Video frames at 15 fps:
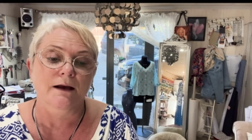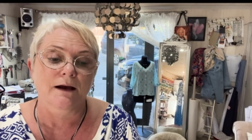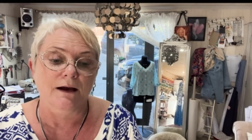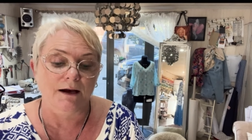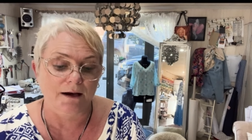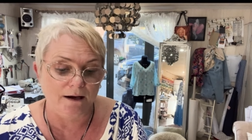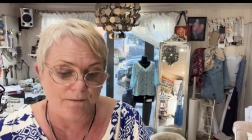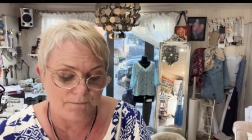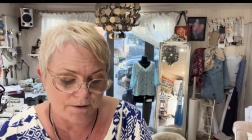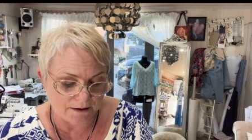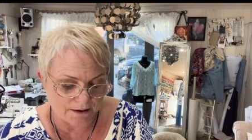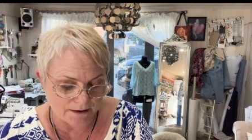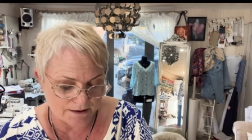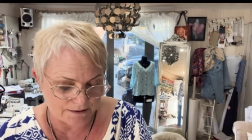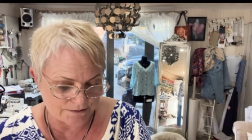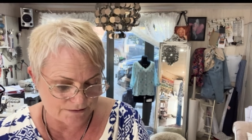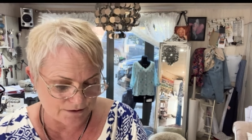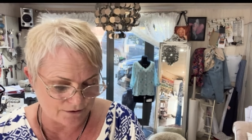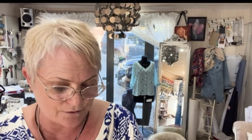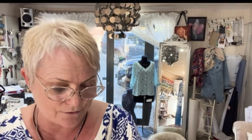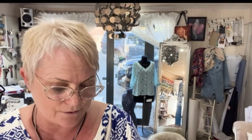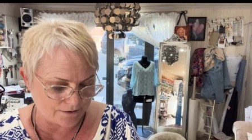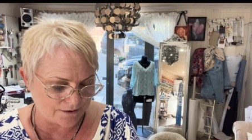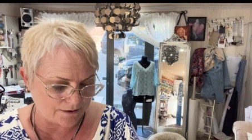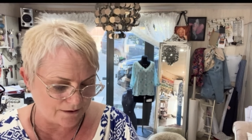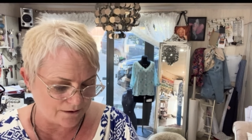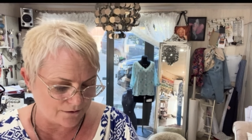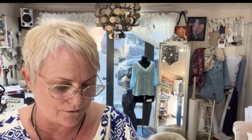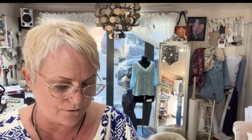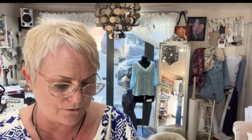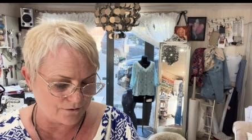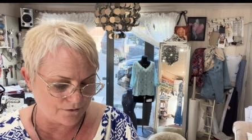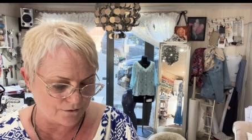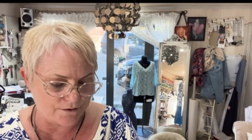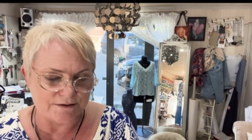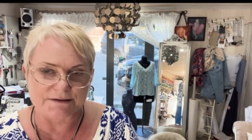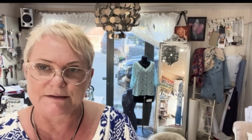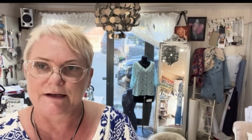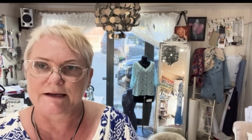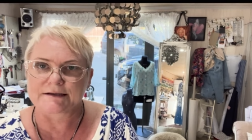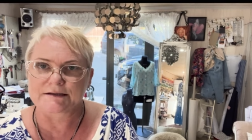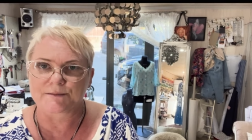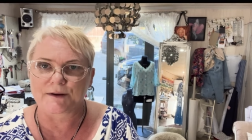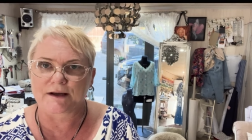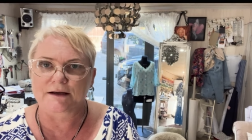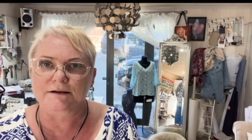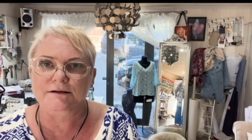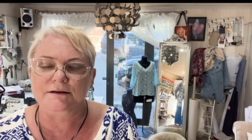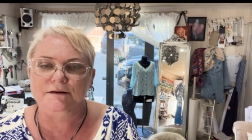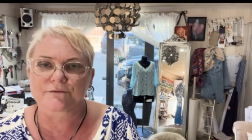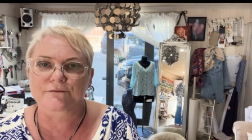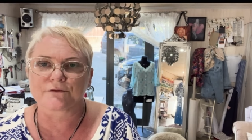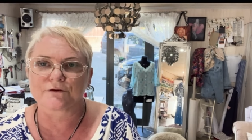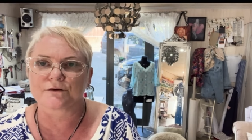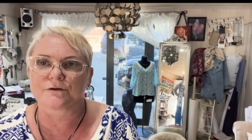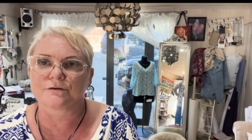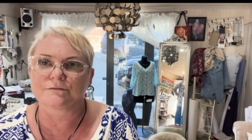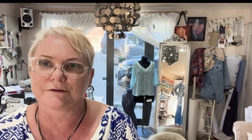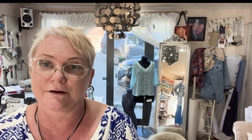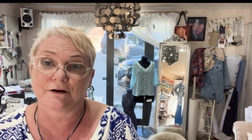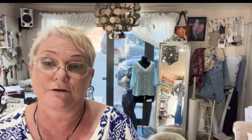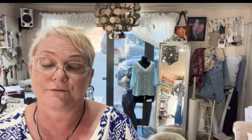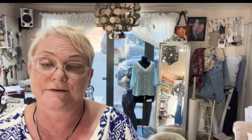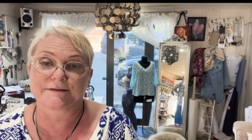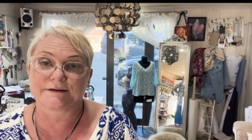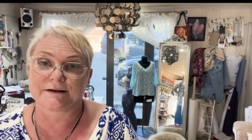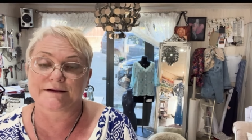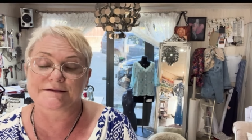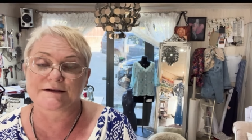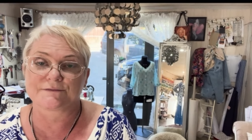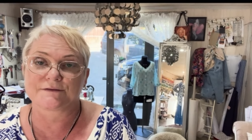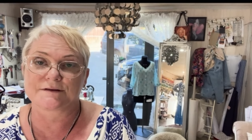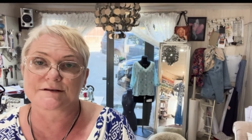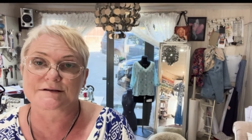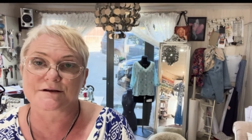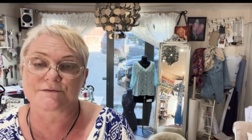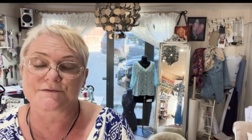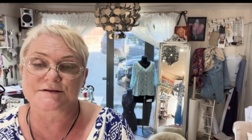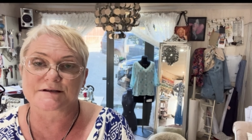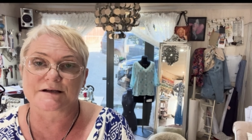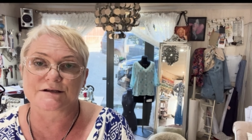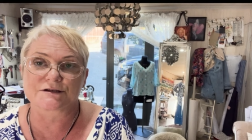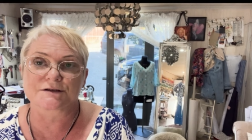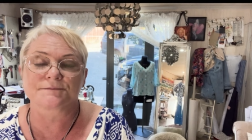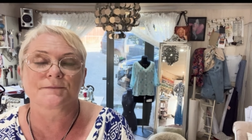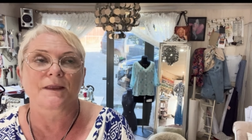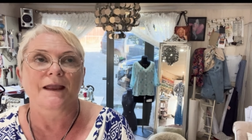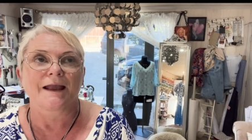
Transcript: And I, because today's about the frugal, obviously, except for this conversation.